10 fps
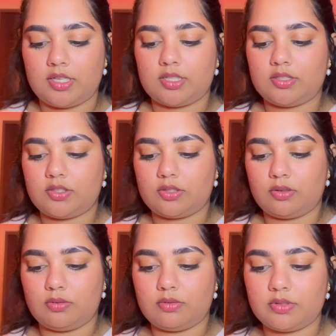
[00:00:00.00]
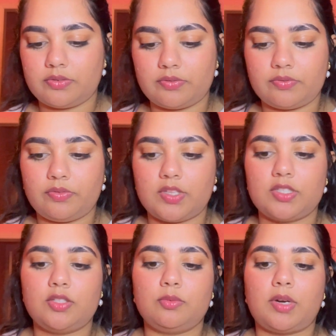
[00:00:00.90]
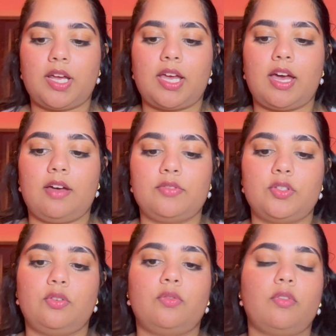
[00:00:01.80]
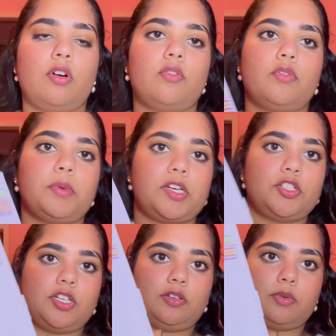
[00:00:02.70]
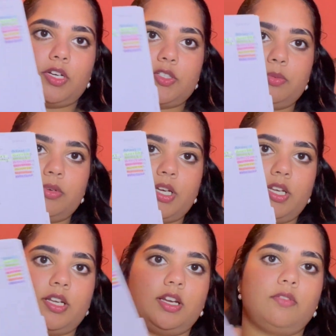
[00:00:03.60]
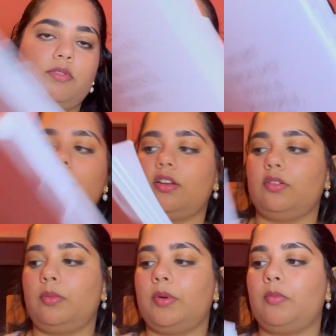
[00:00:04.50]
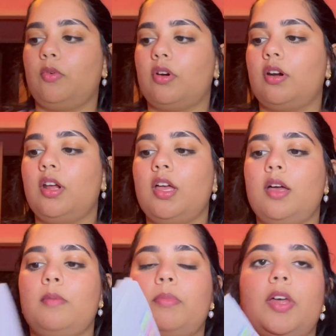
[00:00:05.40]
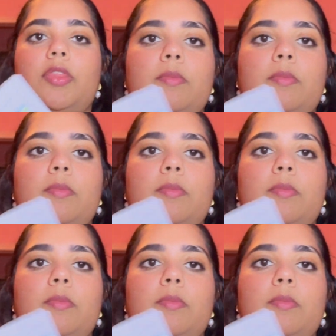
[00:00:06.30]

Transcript: And so this is what I have so far for my January spread. And I've written down a little bit more. But the